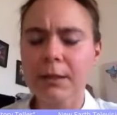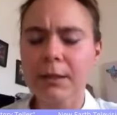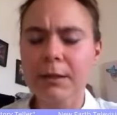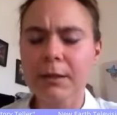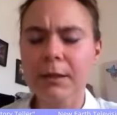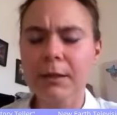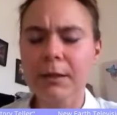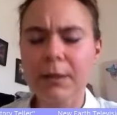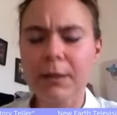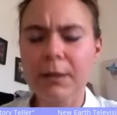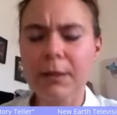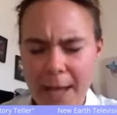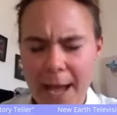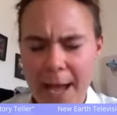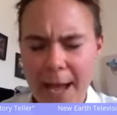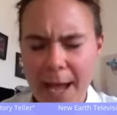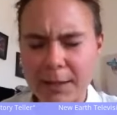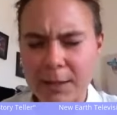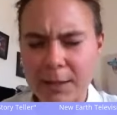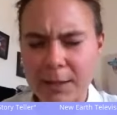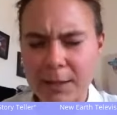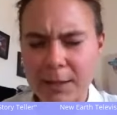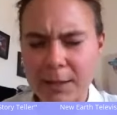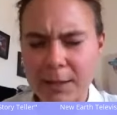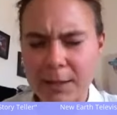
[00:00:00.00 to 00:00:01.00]

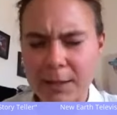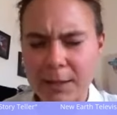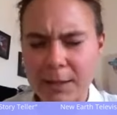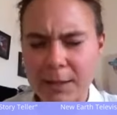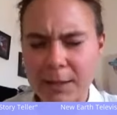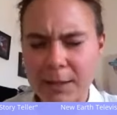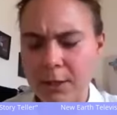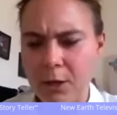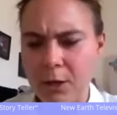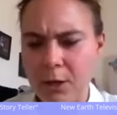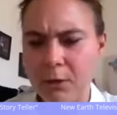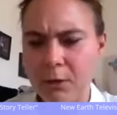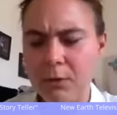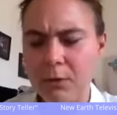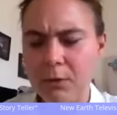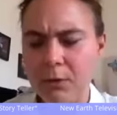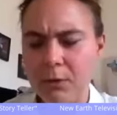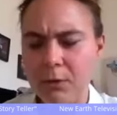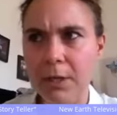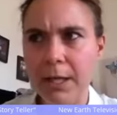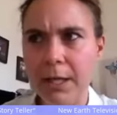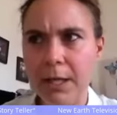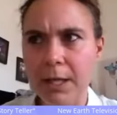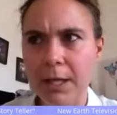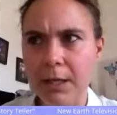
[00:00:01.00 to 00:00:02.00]
Yet I, I know
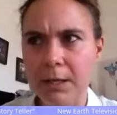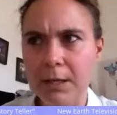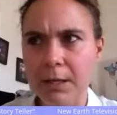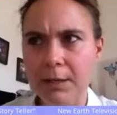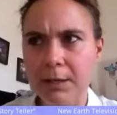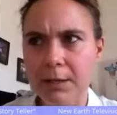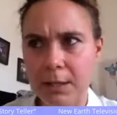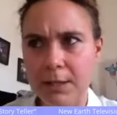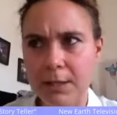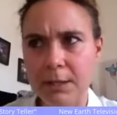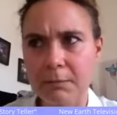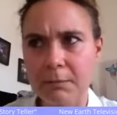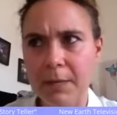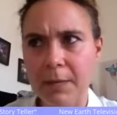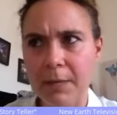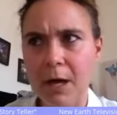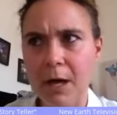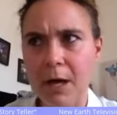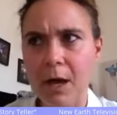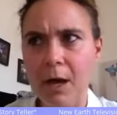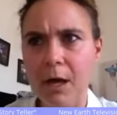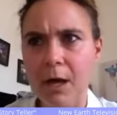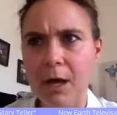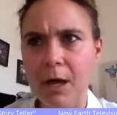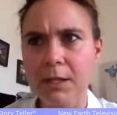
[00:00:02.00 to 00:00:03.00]
it's it's in my
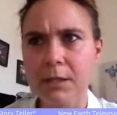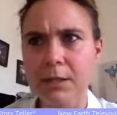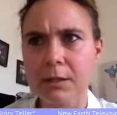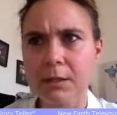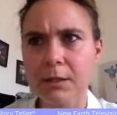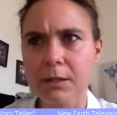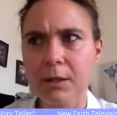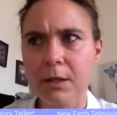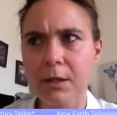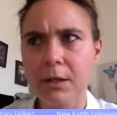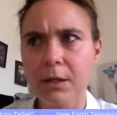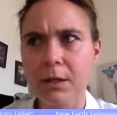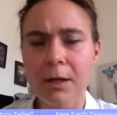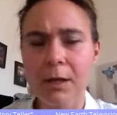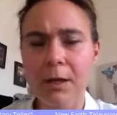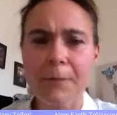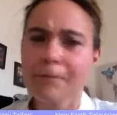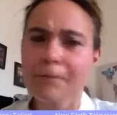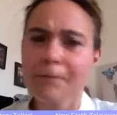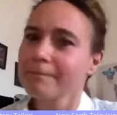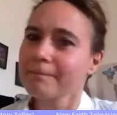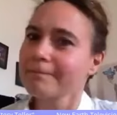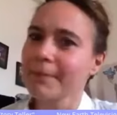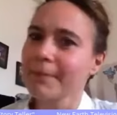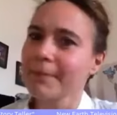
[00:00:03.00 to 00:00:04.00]
heart.
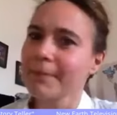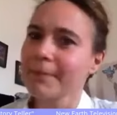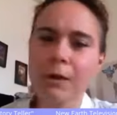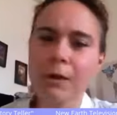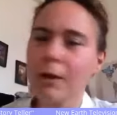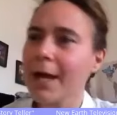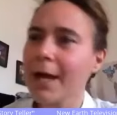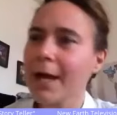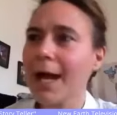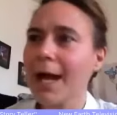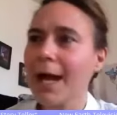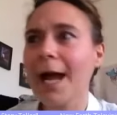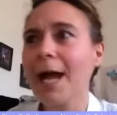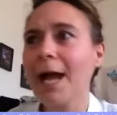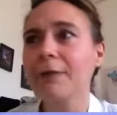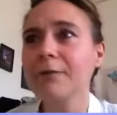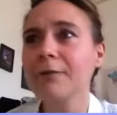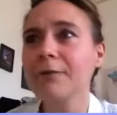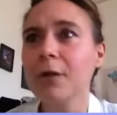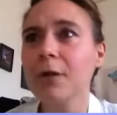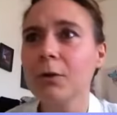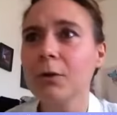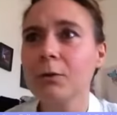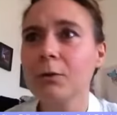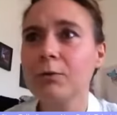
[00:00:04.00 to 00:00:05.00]
I have
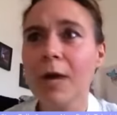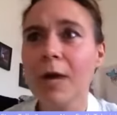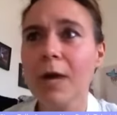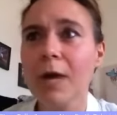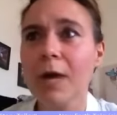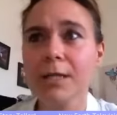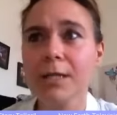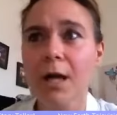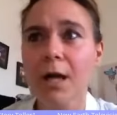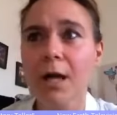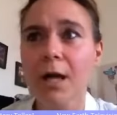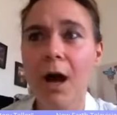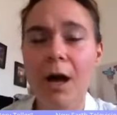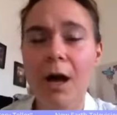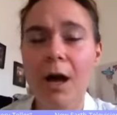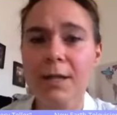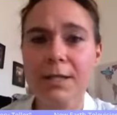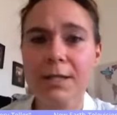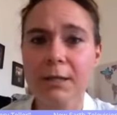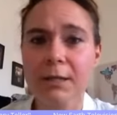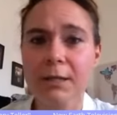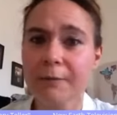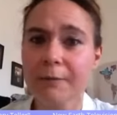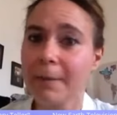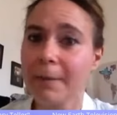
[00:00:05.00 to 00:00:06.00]
no right to
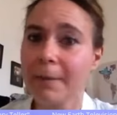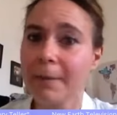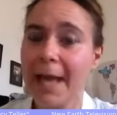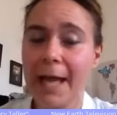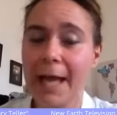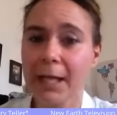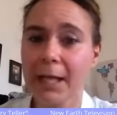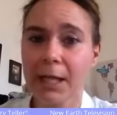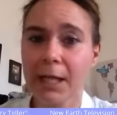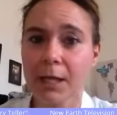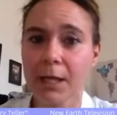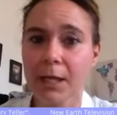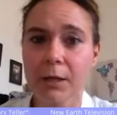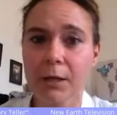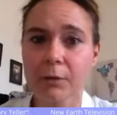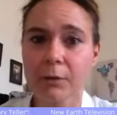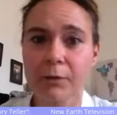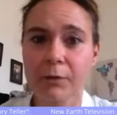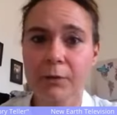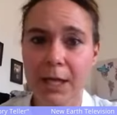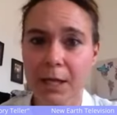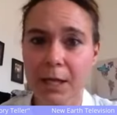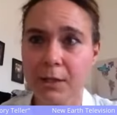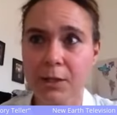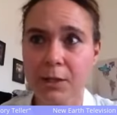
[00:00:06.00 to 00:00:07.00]
ask for molecular
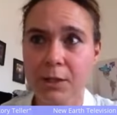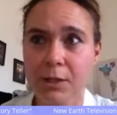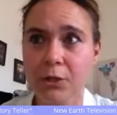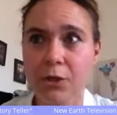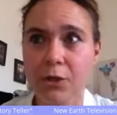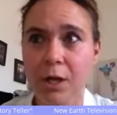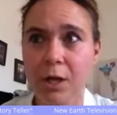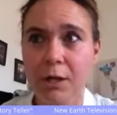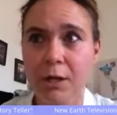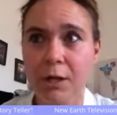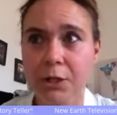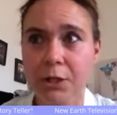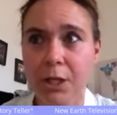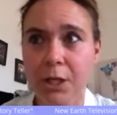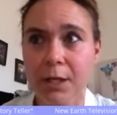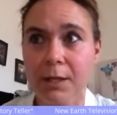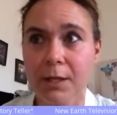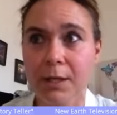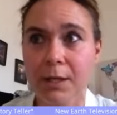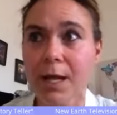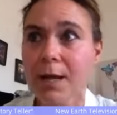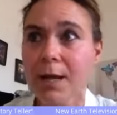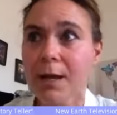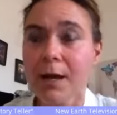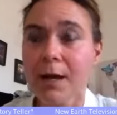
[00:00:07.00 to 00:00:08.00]

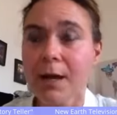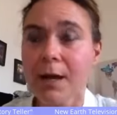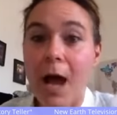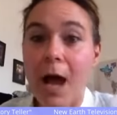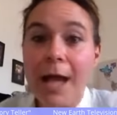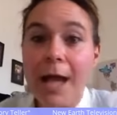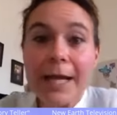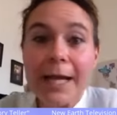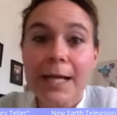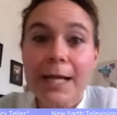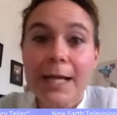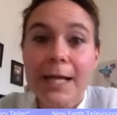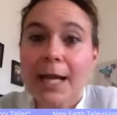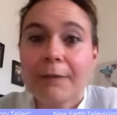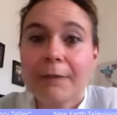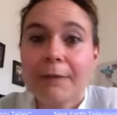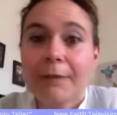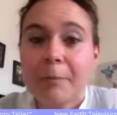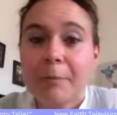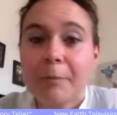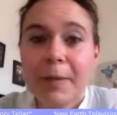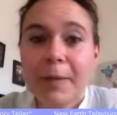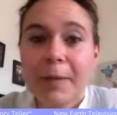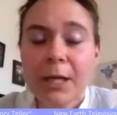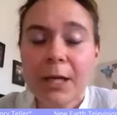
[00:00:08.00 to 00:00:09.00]
reconstruction. I can never
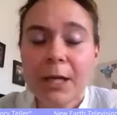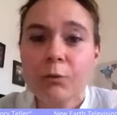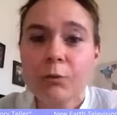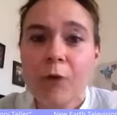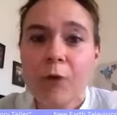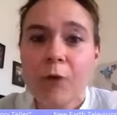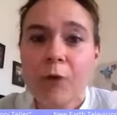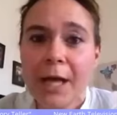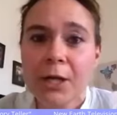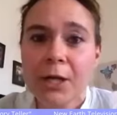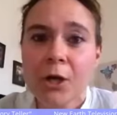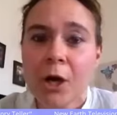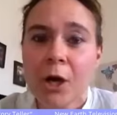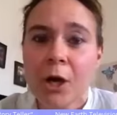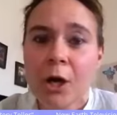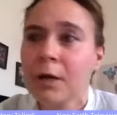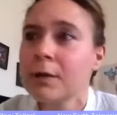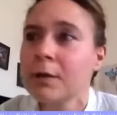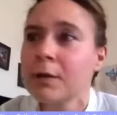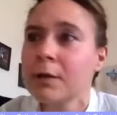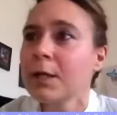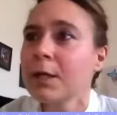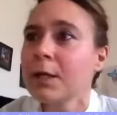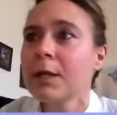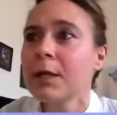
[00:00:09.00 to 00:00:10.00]
be a rhino.
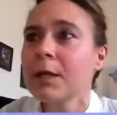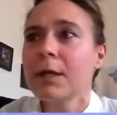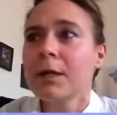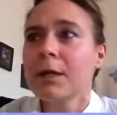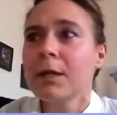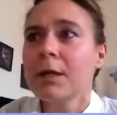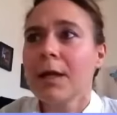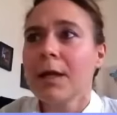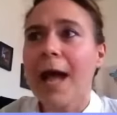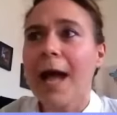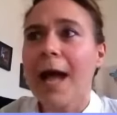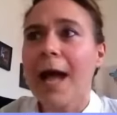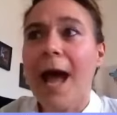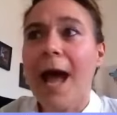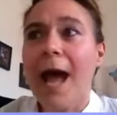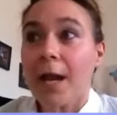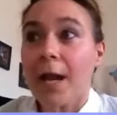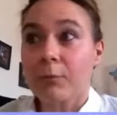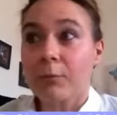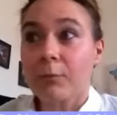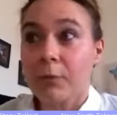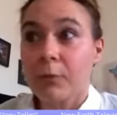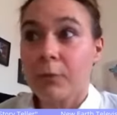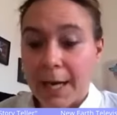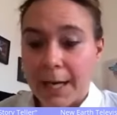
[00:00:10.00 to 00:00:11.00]
And
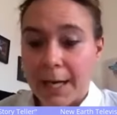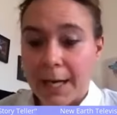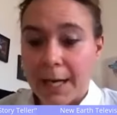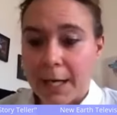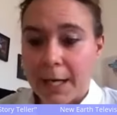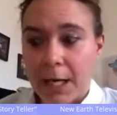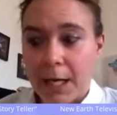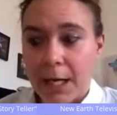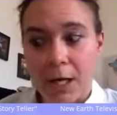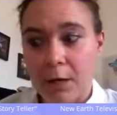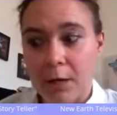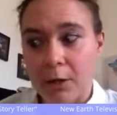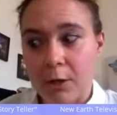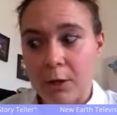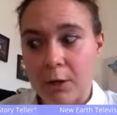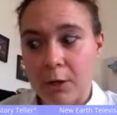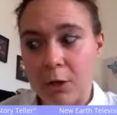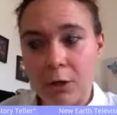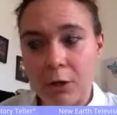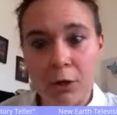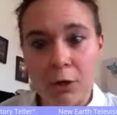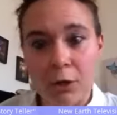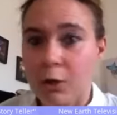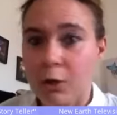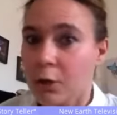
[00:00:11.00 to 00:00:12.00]
I'm really n-
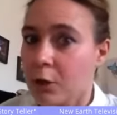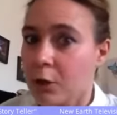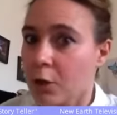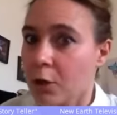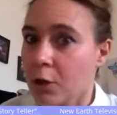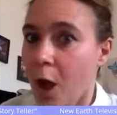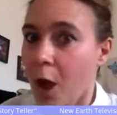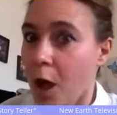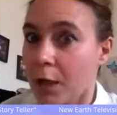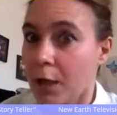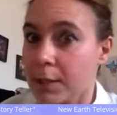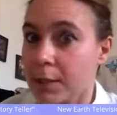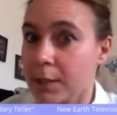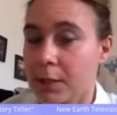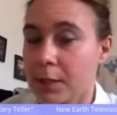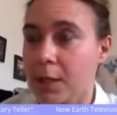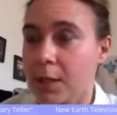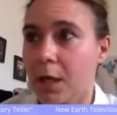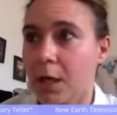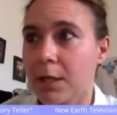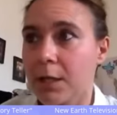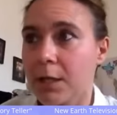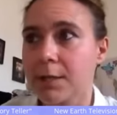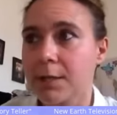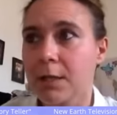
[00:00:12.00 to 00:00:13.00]
not a
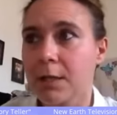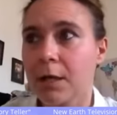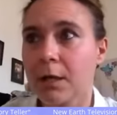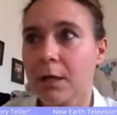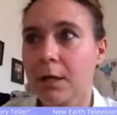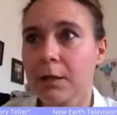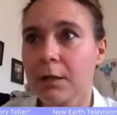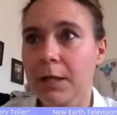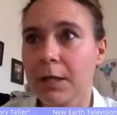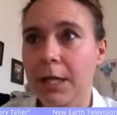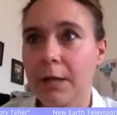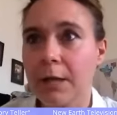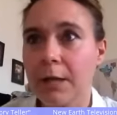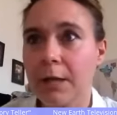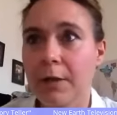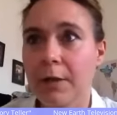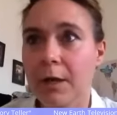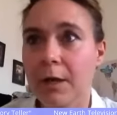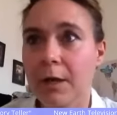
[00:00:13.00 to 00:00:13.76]
dancer either.